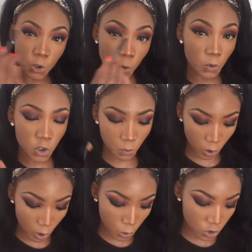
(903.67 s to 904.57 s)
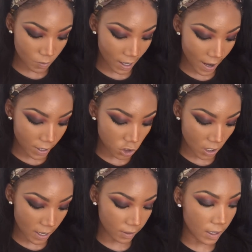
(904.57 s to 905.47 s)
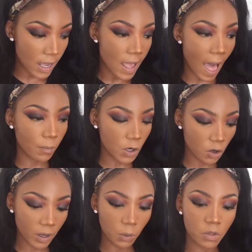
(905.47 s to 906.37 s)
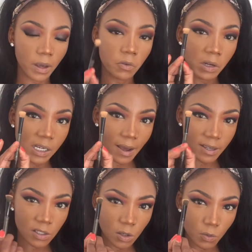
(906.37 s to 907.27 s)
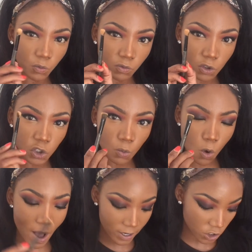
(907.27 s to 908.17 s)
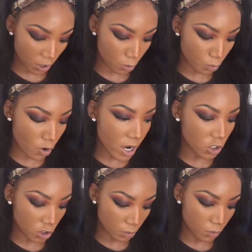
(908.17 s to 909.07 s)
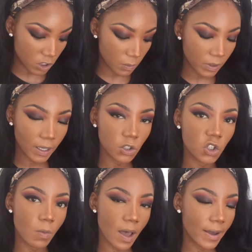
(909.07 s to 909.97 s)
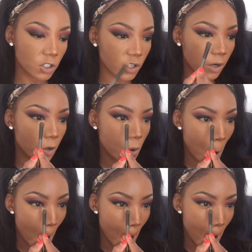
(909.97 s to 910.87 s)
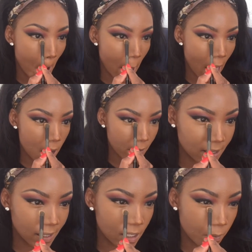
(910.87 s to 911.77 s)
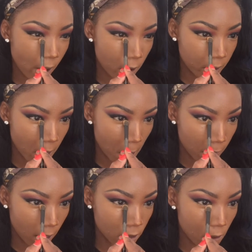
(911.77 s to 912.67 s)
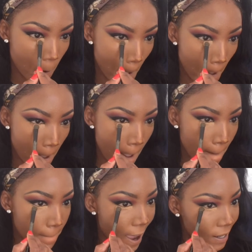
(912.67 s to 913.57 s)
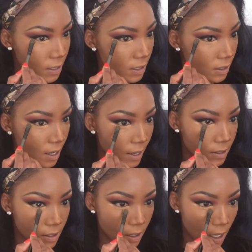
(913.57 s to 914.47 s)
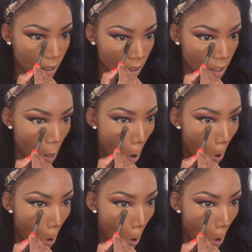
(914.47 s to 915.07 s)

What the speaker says: super close to my lash line, I'm going to go in with like a really nice small eyeshadow brush, dip it into my eyeshadow, my setting powder, and then pat it underneath